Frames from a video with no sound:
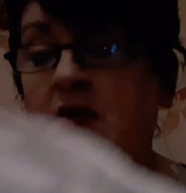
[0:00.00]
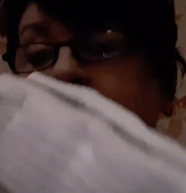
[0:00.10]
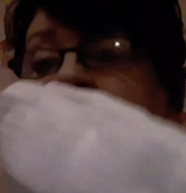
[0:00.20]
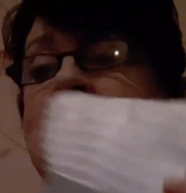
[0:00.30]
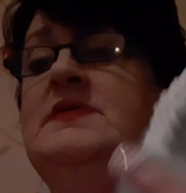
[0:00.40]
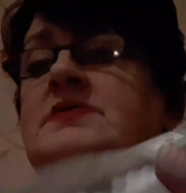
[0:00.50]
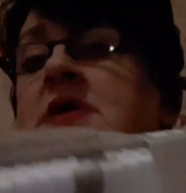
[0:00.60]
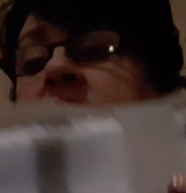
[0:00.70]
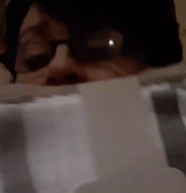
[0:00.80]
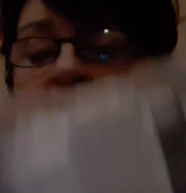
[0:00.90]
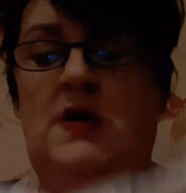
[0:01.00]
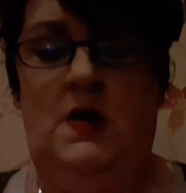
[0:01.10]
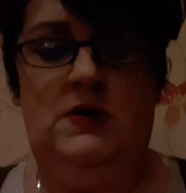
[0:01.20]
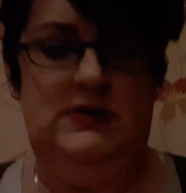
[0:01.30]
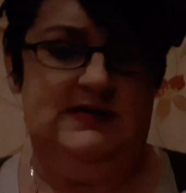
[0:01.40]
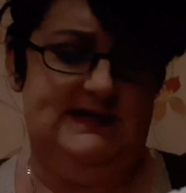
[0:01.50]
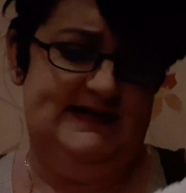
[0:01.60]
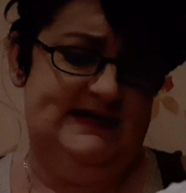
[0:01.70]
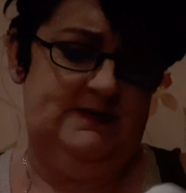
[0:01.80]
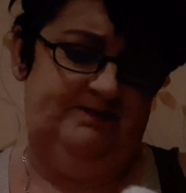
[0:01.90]
these are nice
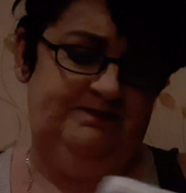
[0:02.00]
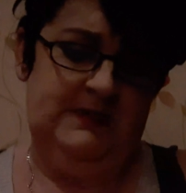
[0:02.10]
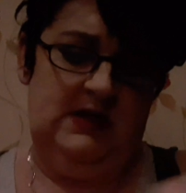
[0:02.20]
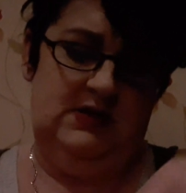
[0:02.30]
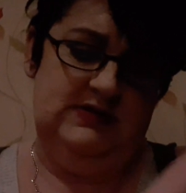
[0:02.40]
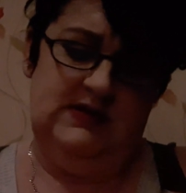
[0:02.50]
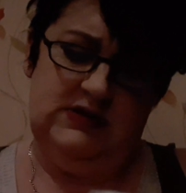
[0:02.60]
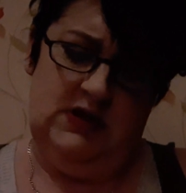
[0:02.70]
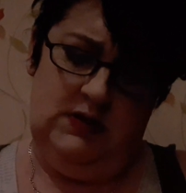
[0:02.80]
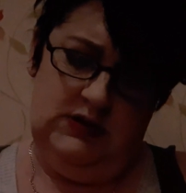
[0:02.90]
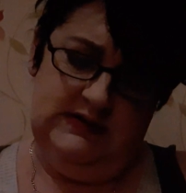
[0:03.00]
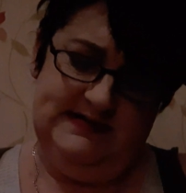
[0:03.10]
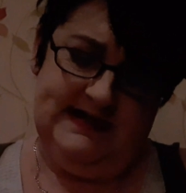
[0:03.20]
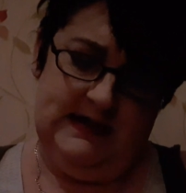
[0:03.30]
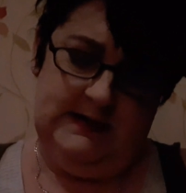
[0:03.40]
colours. They're called